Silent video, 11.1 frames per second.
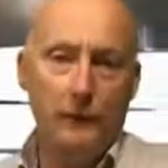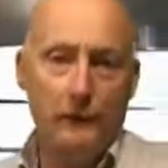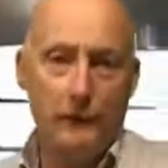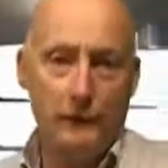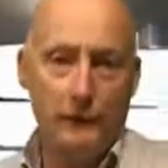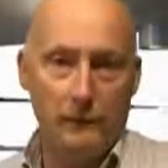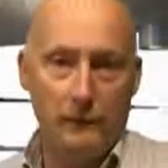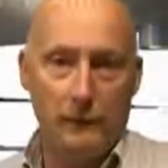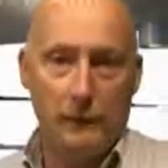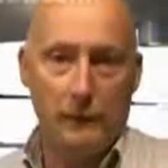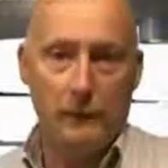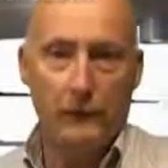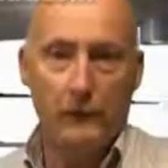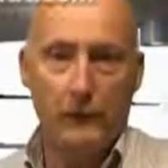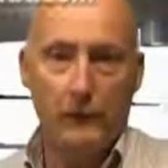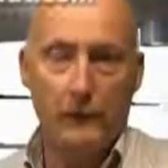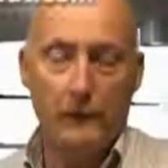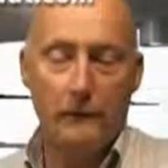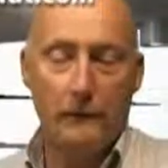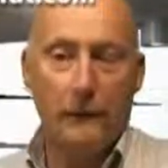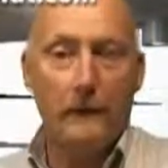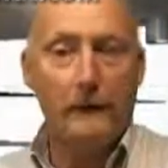we should be featuring on the programme,
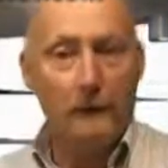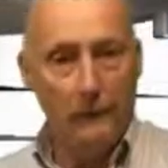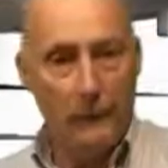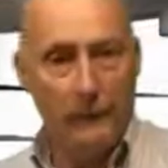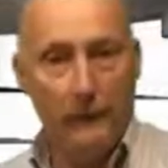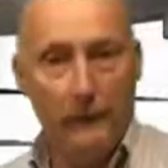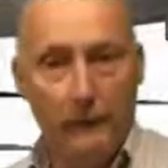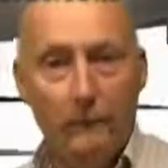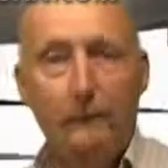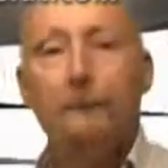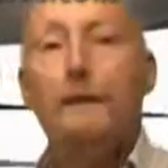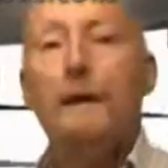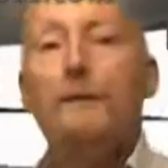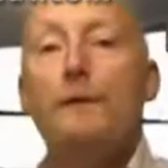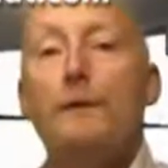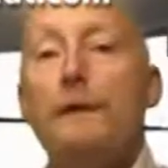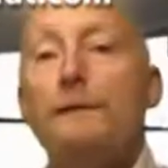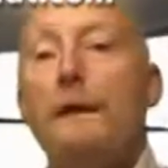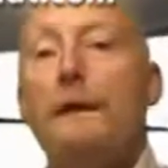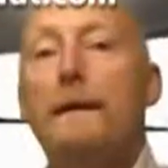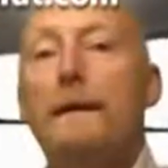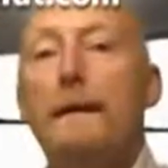do let me know by dropping me a
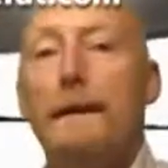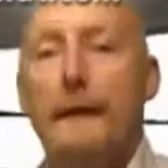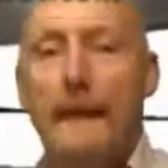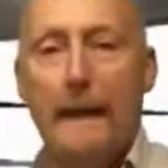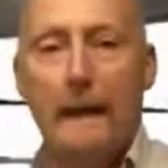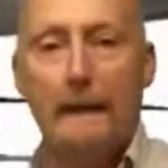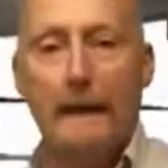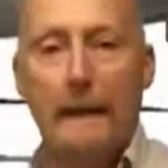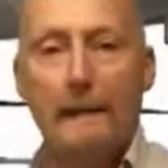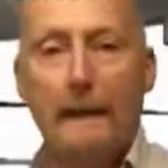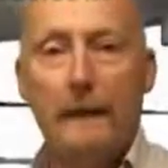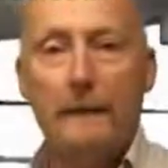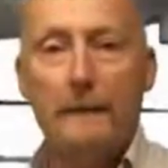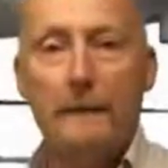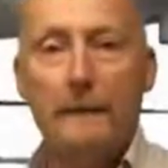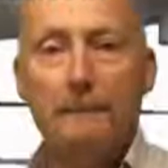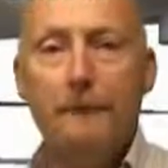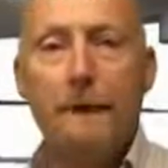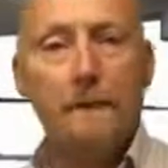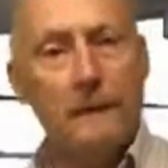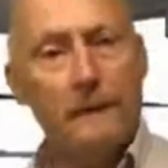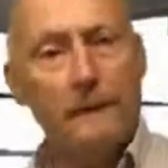line at the email address
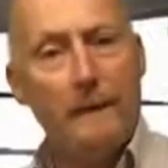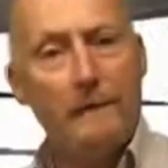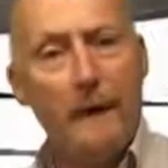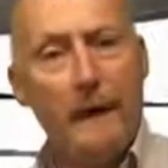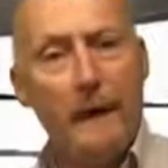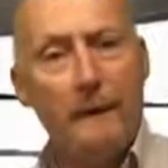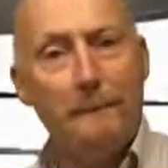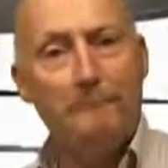just above my head.